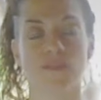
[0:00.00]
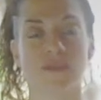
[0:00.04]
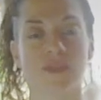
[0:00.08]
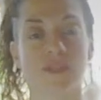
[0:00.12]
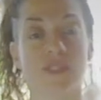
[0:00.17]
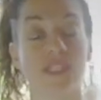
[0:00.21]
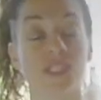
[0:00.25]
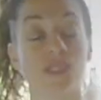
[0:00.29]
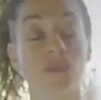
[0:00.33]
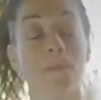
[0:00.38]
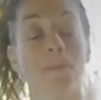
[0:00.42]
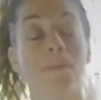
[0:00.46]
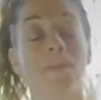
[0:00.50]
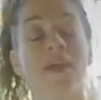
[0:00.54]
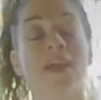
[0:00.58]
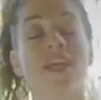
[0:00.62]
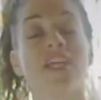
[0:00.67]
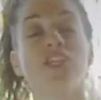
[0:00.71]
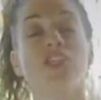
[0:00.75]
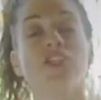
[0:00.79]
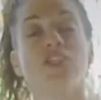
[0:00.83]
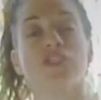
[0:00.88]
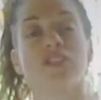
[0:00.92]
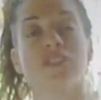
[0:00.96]

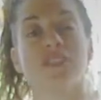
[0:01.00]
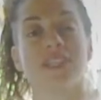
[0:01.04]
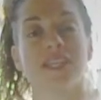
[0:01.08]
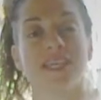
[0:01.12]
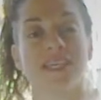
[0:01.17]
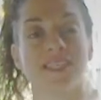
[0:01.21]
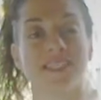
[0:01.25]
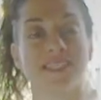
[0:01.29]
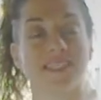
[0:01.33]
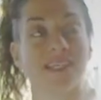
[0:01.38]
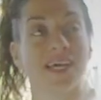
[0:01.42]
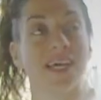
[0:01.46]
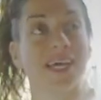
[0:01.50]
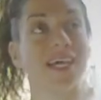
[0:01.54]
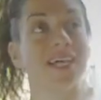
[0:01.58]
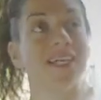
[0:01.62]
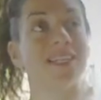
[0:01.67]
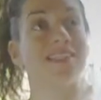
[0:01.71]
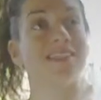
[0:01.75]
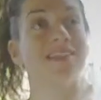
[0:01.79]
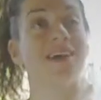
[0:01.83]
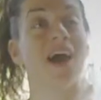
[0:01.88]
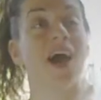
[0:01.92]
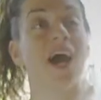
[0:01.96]
spaciousness,
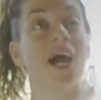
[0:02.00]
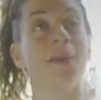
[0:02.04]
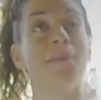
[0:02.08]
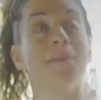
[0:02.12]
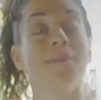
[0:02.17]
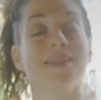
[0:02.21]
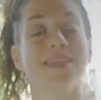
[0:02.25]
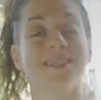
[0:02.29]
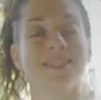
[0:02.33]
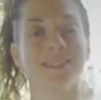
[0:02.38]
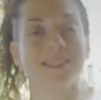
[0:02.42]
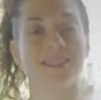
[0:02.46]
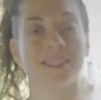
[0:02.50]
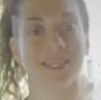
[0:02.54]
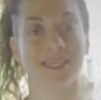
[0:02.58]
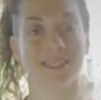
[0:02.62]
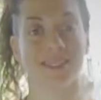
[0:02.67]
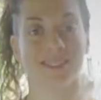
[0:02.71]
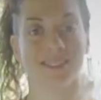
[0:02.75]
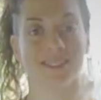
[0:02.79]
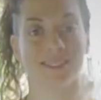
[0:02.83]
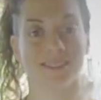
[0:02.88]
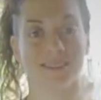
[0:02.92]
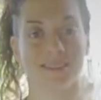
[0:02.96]

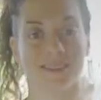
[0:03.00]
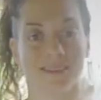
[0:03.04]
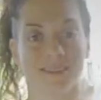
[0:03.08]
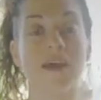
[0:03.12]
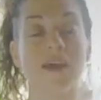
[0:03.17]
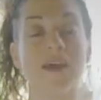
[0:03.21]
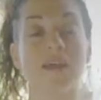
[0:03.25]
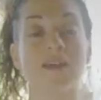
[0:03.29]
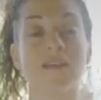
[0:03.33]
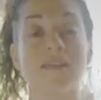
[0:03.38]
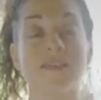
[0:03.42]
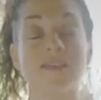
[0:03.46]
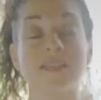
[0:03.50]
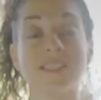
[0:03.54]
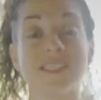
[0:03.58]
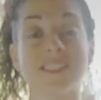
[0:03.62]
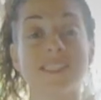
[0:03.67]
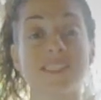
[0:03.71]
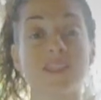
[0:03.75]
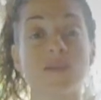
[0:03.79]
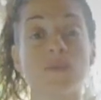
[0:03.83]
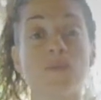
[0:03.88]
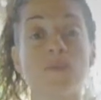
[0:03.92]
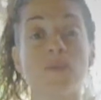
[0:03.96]
timelessness, and the
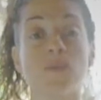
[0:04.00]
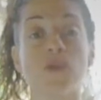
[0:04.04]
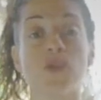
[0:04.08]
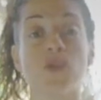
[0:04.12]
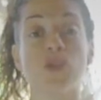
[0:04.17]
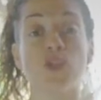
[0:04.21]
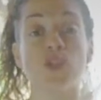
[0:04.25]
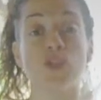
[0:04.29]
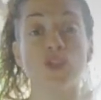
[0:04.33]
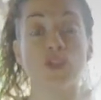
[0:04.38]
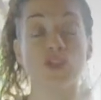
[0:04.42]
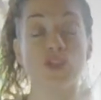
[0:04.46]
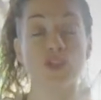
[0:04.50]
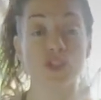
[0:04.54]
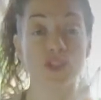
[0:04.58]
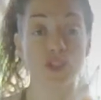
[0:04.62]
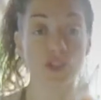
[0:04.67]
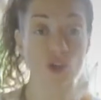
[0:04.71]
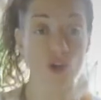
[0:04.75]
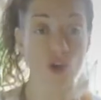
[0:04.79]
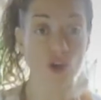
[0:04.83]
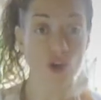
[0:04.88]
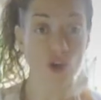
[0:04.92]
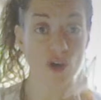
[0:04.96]
simple
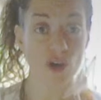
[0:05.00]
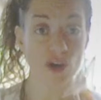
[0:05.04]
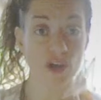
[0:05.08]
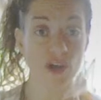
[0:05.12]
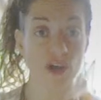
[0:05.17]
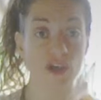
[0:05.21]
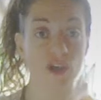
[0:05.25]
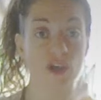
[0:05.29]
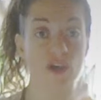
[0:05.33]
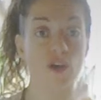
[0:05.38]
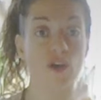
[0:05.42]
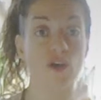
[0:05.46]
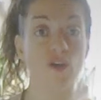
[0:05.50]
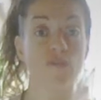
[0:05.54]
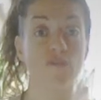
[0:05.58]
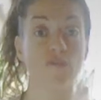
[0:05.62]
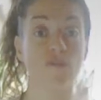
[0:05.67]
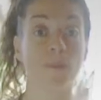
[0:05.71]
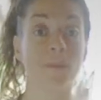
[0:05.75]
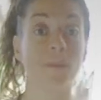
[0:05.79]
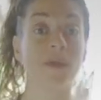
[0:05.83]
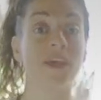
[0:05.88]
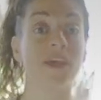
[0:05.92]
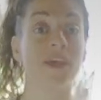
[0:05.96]
joy
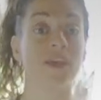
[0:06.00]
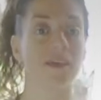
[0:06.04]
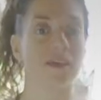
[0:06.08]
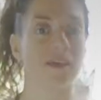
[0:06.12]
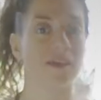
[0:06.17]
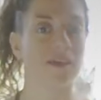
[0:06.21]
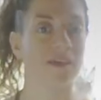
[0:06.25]
of being.